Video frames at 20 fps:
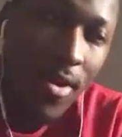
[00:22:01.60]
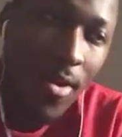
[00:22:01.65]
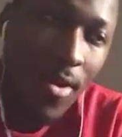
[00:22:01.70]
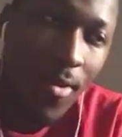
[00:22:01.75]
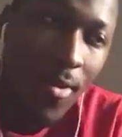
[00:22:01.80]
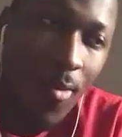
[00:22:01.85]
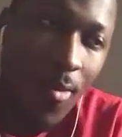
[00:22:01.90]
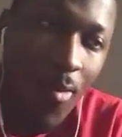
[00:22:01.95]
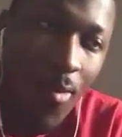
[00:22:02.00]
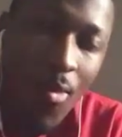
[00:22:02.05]

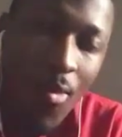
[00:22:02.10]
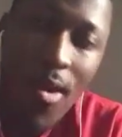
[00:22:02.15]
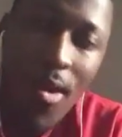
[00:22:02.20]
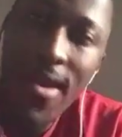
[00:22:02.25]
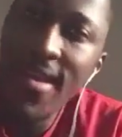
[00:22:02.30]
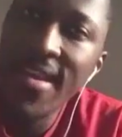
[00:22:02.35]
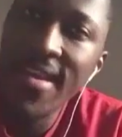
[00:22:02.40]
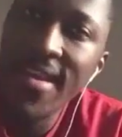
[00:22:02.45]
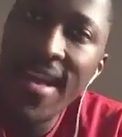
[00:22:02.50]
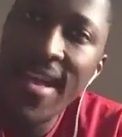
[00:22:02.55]
What
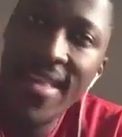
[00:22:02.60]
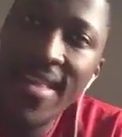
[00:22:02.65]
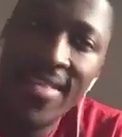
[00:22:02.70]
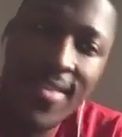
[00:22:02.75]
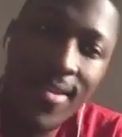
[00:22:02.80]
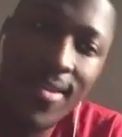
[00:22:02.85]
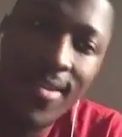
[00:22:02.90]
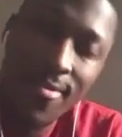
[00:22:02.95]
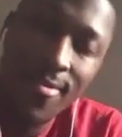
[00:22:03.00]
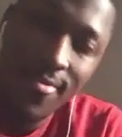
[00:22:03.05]
can I
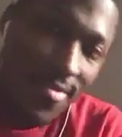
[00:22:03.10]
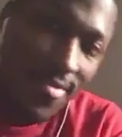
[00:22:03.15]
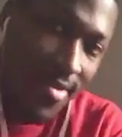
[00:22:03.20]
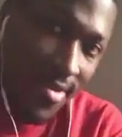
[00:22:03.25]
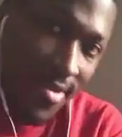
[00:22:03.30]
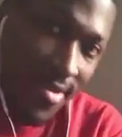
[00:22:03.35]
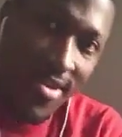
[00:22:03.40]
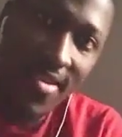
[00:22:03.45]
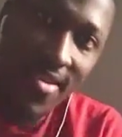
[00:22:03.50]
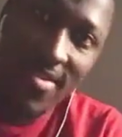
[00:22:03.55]
do to
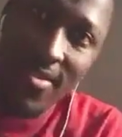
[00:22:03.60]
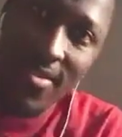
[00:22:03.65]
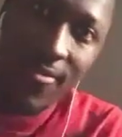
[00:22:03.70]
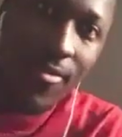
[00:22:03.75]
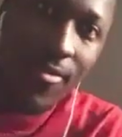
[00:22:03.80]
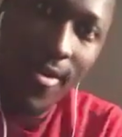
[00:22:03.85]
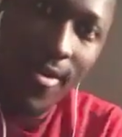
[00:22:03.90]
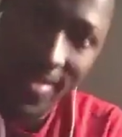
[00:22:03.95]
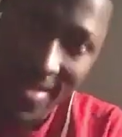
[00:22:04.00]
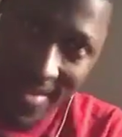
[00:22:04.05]
just
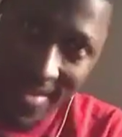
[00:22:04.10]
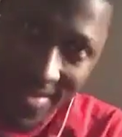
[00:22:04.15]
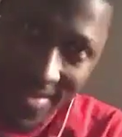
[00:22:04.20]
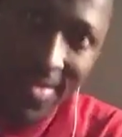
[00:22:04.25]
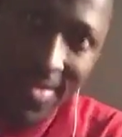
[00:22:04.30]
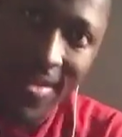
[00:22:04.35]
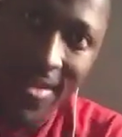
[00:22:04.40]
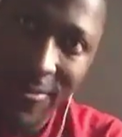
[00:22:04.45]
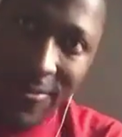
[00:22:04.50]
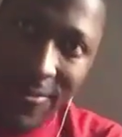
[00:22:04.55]
avoid this
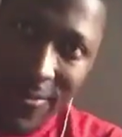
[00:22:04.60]
stuff?